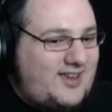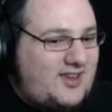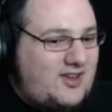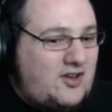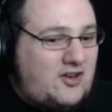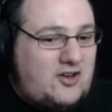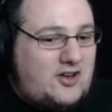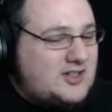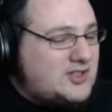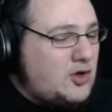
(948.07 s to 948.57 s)

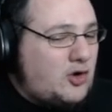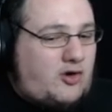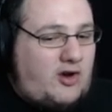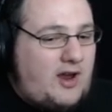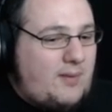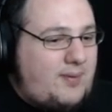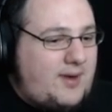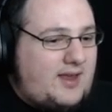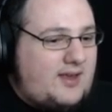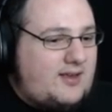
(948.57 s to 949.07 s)
You're not so
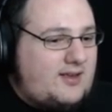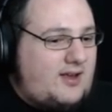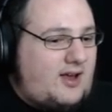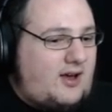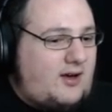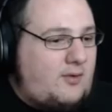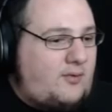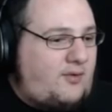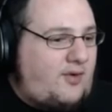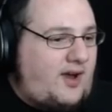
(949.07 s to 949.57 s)
creepy.
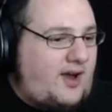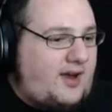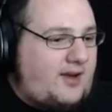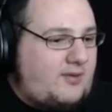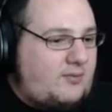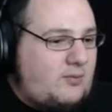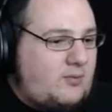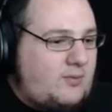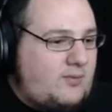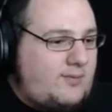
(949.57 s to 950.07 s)
Oh, fine.
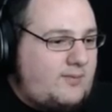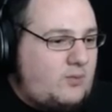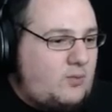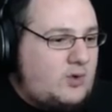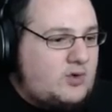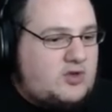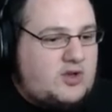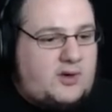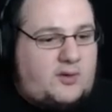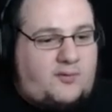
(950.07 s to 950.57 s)

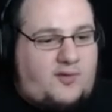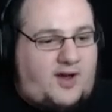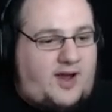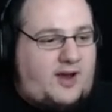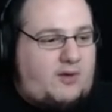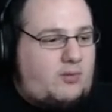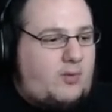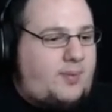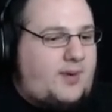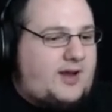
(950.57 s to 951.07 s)
We're doing
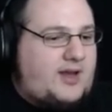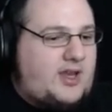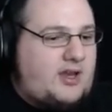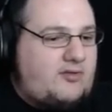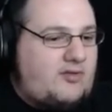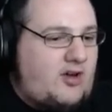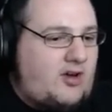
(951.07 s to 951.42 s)
fine. We're back in the